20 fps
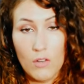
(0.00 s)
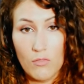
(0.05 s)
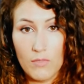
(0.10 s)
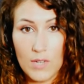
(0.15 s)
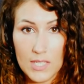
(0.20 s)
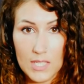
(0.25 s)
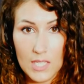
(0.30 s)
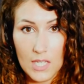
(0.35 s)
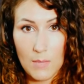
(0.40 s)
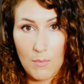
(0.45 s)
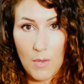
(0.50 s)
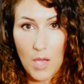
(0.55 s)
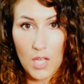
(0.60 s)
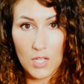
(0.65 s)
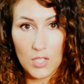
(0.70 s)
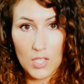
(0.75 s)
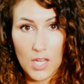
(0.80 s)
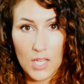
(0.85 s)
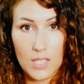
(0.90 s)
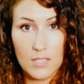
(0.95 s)
recently
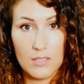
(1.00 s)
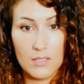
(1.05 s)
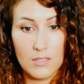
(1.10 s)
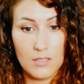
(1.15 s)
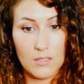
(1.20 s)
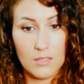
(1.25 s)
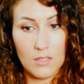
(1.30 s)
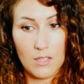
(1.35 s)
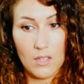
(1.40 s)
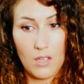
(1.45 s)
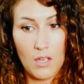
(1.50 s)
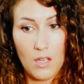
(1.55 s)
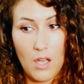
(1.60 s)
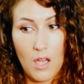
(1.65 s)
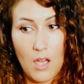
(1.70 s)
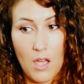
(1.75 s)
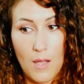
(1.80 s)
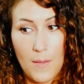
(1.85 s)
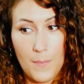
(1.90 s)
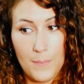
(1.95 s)
purchased
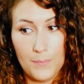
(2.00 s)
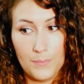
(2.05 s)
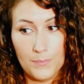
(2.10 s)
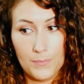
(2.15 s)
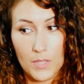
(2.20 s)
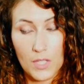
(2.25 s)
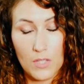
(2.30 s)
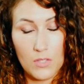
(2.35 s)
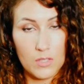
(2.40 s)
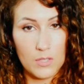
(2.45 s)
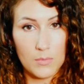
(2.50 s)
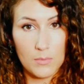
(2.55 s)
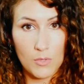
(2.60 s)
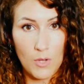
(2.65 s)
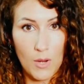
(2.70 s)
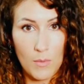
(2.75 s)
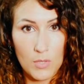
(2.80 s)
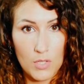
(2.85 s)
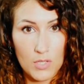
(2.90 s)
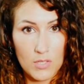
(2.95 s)
the
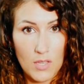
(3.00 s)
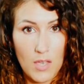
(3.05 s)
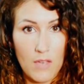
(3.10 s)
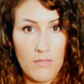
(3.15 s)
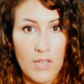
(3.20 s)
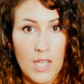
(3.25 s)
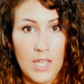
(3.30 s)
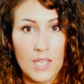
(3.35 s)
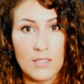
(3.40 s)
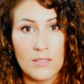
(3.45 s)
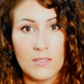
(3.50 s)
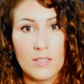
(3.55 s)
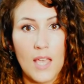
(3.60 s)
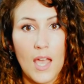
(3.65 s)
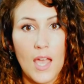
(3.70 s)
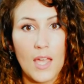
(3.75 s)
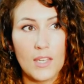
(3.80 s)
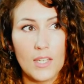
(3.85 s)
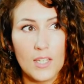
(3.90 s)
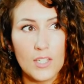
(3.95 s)
subscription service,
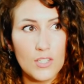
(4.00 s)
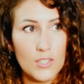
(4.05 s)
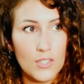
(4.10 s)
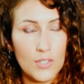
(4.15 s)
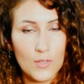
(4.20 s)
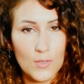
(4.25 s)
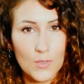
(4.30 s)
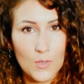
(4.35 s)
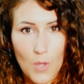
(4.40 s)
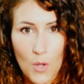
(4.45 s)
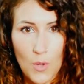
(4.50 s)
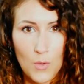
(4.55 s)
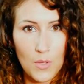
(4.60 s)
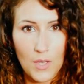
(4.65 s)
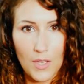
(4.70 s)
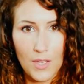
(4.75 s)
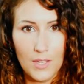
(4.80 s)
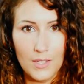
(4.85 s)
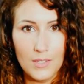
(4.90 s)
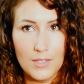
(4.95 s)
and it just looked so
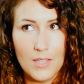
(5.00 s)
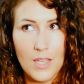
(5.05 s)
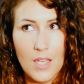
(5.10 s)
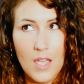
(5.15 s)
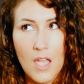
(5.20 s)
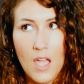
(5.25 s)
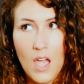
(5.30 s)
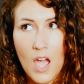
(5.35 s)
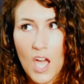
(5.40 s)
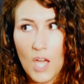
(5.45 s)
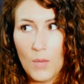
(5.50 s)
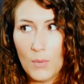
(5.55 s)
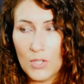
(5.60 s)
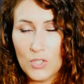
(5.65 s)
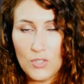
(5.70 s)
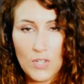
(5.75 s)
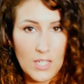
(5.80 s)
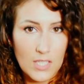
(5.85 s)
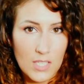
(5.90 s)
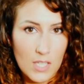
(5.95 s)
good. I went
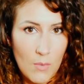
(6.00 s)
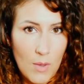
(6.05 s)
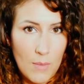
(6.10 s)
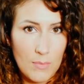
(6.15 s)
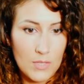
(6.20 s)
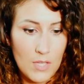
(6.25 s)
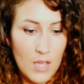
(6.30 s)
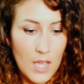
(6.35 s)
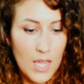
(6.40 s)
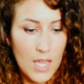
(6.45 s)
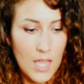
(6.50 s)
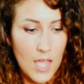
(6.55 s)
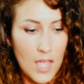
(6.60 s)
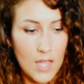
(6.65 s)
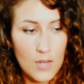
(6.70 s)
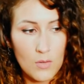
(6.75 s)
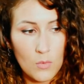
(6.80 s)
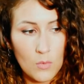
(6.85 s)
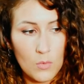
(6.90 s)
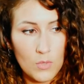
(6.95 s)
straight to their website
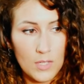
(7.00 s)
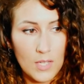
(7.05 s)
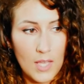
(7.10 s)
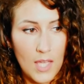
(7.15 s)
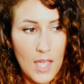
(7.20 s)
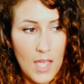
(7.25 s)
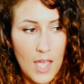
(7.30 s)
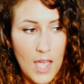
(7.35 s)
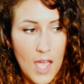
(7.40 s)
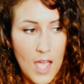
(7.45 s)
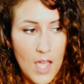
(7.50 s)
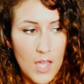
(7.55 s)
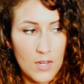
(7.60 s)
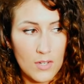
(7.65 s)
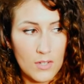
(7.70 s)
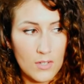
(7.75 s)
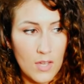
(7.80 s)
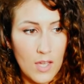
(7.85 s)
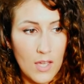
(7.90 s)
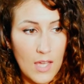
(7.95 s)
and ordered it,
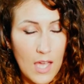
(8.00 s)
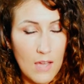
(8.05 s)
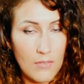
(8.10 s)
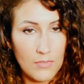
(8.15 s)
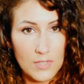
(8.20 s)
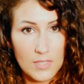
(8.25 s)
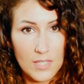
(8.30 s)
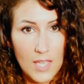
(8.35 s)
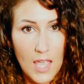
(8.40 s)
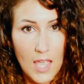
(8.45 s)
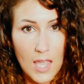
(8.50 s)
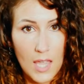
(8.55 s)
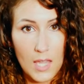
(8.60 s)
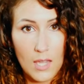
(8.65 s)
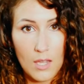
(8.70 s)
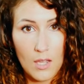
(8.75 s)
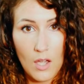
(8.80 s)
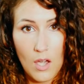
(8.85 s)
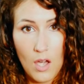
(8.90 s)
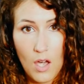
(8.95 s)
and I have to
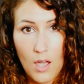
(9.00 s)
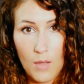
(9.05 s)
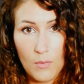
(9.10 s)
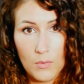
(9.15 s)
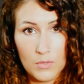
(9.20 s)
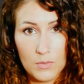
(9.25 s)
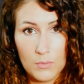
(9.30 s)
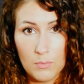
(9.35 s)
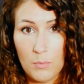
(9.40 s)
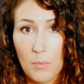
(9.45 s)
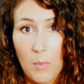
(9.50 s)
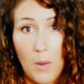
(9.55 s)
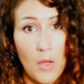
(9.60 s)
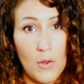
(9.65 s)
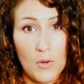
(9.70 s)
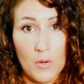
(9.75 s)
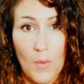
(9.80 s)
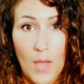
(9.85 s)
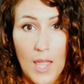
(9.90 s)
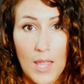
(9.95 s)
say I was
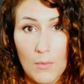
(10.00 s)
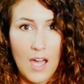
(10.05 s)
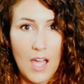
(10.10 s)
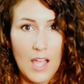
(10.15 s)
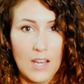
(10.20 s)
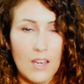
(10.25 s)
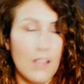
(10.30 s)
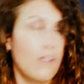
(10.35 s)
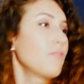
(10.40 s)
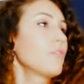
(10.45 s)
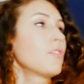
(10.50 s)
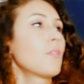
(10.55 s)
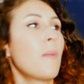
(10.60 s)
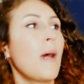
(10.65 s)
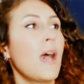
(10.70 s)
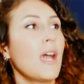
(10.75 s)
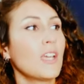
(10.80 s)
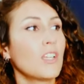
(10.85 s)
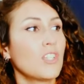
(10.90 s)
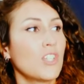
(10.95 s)
blown away. I love the
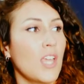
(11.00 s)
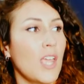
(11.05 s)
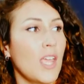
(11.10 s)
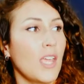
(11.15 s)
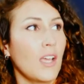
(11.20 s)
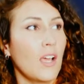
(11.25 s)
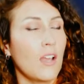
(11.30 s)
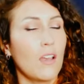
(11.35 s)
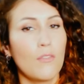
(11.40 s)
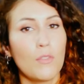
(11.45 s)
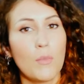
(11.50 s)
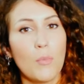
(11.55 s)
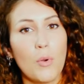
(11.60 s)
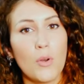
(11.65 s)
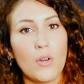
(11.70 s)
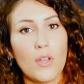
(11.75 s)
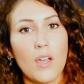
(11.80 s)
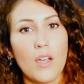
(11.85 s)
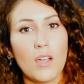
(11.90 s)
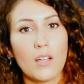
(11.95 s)
packaging, I love the
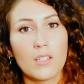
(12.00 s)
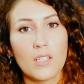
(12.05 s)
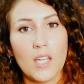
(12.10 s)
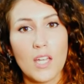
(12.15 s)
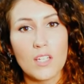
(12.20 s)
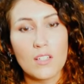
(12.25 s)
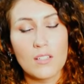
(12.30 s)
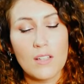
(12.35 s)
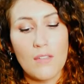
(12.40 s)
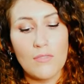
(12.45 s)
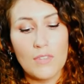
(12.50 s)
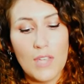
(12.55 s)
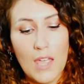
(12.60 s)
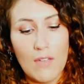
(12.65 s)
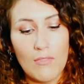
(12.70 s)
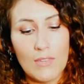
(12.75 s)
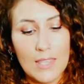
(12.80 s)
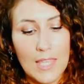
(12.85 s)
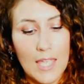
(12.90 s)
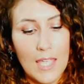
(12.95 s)
product, I just loved
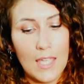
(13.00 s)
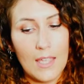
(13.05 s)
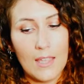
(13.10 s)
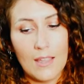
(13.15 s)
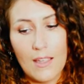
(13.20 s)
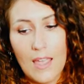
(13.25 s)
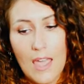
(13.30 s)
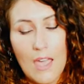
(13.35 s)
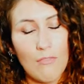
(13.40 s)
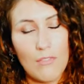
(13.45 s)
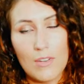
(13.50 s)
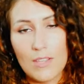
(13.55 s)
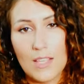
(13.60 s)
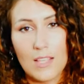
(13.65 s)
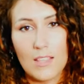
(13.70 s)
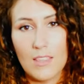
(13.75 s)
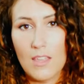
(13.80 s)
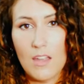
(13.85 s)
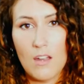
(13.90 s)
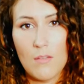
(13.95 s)
everything
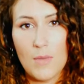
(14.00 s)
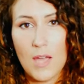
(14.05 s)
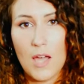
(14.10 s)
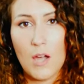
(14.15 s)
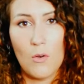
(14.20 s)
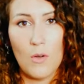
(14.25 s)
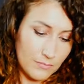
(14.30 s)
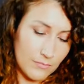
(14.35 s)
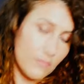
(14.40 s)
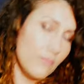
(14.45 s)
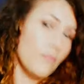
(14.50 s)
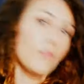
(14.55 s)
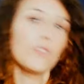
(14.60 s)
that they're about.